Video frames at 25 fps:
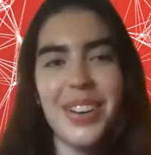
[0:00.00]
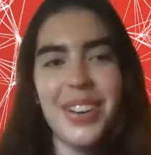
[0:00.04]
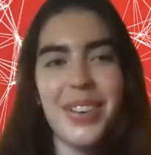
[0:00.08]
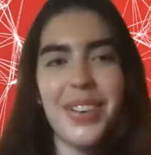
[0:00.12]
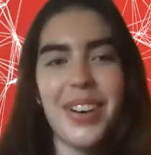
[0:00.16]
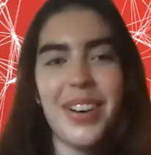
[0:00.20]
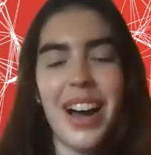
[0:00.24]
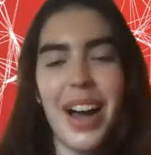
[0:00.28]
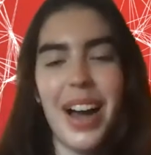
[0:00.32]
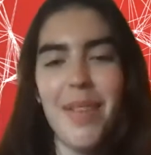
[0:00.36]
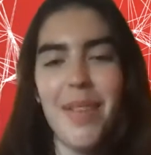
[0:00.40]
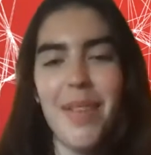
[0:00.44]

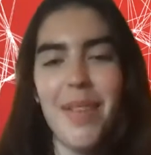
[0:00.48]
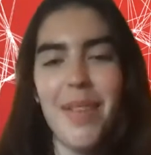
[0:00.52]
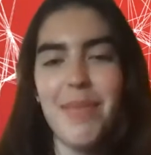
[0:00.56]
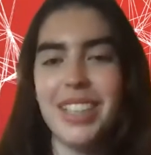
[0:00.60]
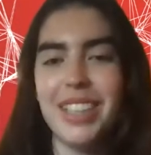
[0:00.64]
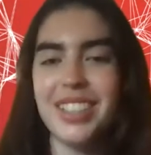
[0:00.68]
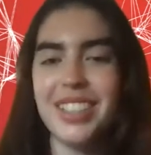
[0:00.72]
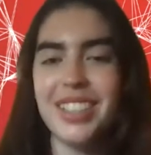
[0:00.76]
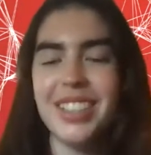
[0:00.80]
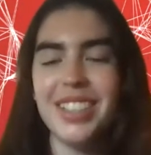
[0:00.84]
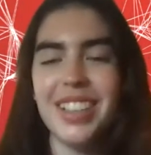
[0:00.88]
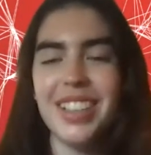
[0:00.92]
I'm
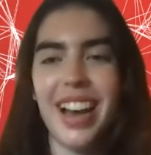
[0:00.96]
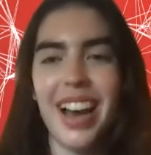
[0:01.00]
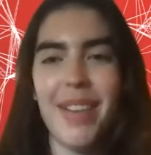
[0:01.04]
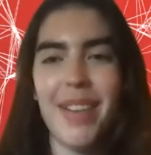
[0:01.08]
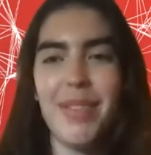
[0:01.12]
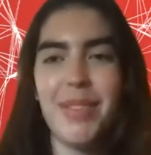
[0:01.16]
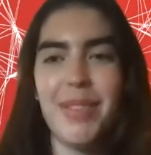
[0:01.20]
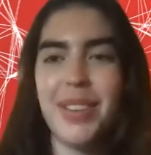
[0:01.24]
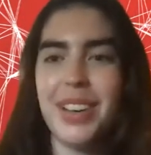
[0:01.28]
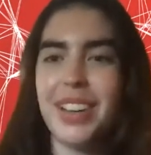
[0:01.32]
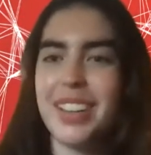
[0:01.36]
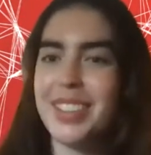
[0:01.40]
Rachel.
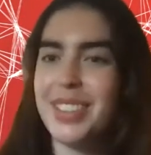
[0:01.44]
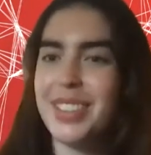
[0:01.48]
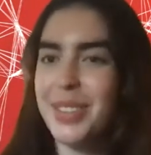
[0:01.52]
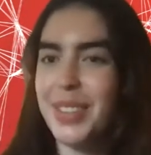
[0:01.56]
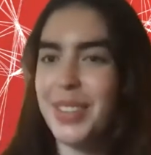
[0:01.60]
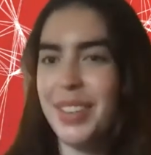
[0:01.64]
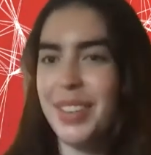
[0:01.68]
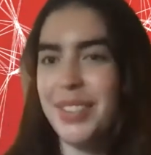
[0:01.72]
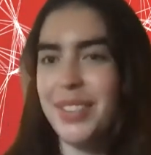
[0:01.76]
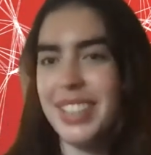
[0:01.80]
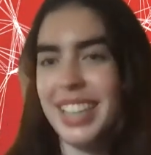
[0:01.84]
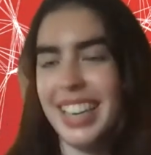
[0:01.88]
I'm a very close
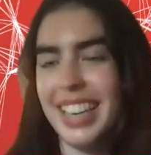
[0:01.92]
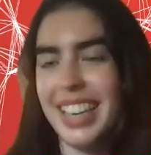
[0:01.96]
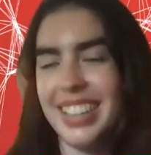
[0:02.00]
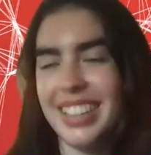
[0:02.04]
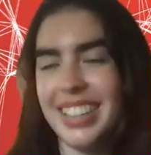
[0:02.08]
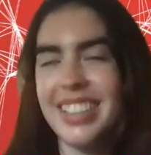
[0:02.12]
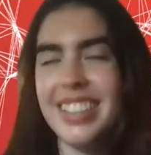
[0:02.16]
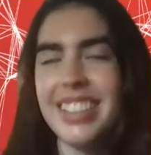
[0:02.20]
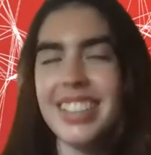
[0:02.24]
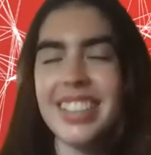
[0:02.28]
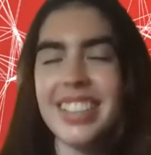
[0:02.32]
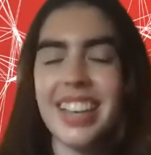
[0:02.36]
friend of
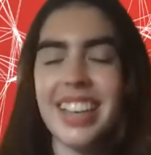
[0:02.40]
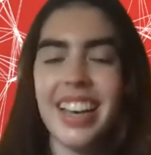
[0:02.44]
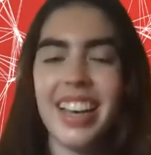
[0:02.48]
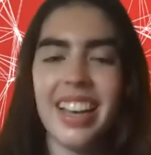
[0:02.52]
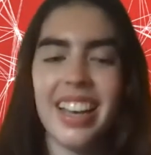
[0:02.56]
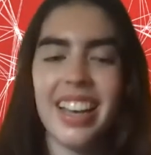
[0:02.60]
Taylor's.